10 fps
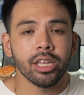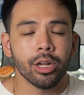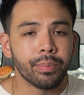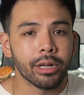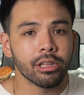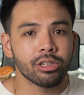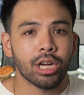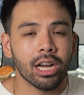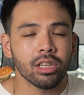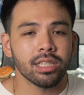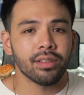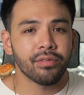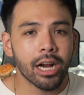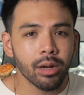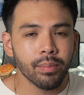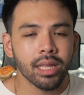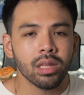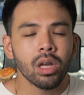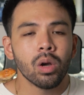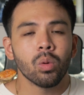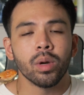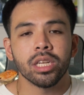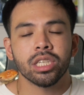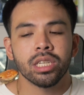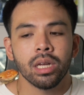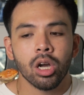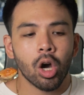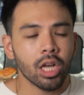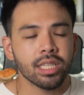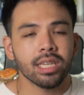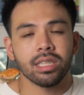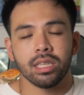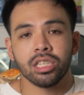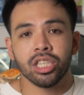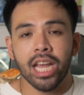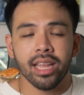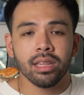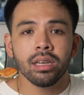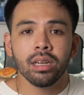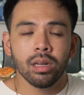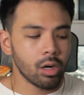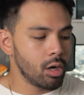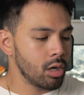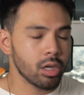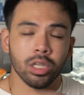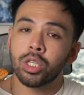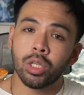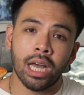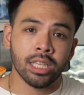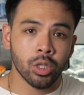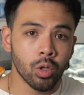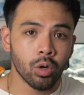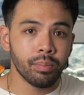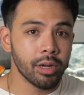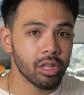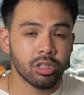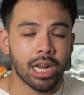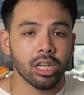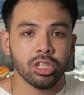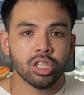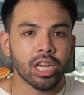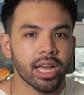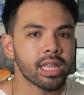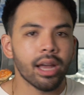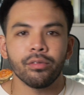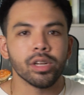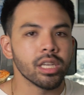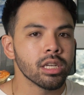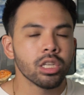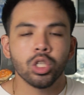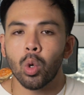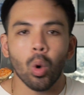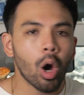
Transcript: in your bearded dragon's environment, which causes the shed, because as you know, bearded dragons shed every so